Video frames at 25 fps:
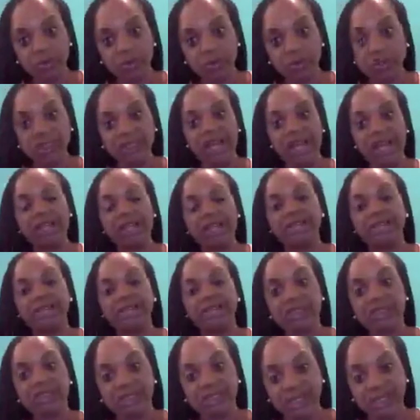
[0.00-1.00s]
It was
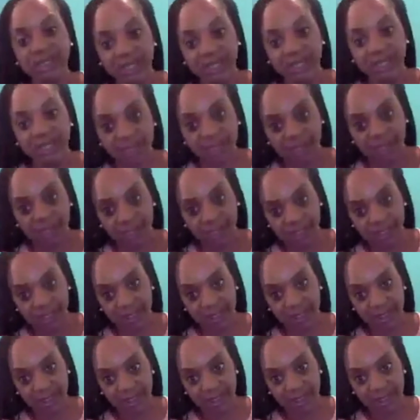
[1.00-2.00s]
like a city.
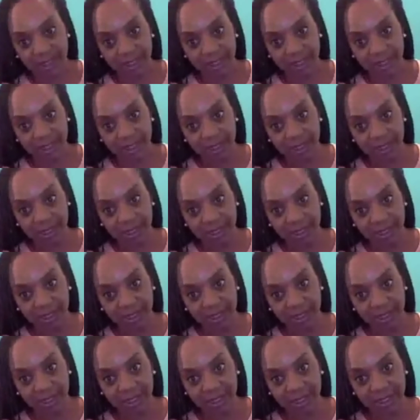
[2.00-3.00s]

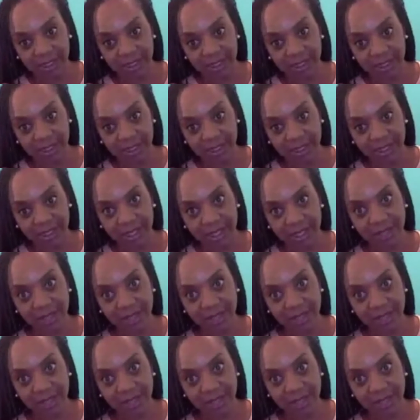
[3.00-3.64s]
Wow.